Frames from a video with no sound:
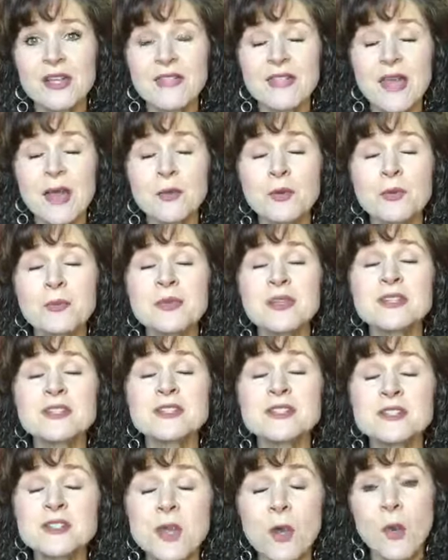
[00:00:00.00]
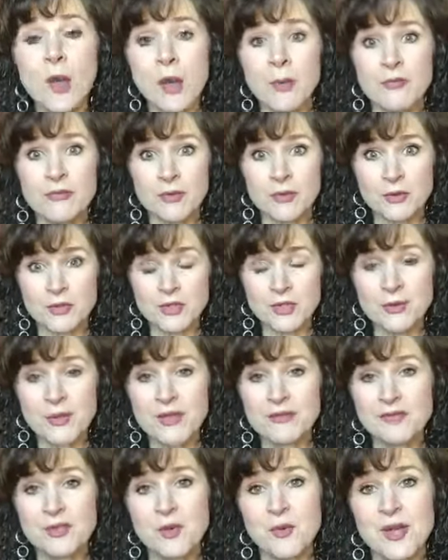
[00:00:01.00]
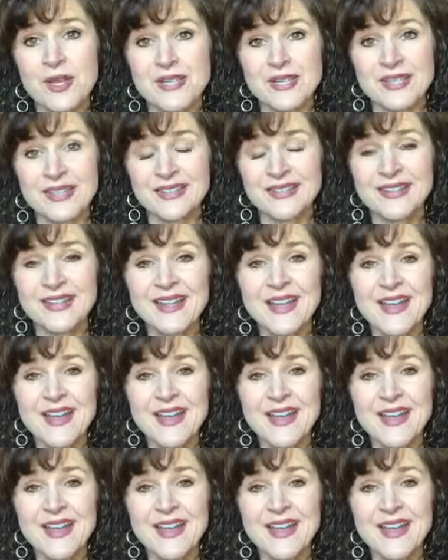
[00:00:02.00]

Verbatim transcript: that would be so helpful. You have no idea.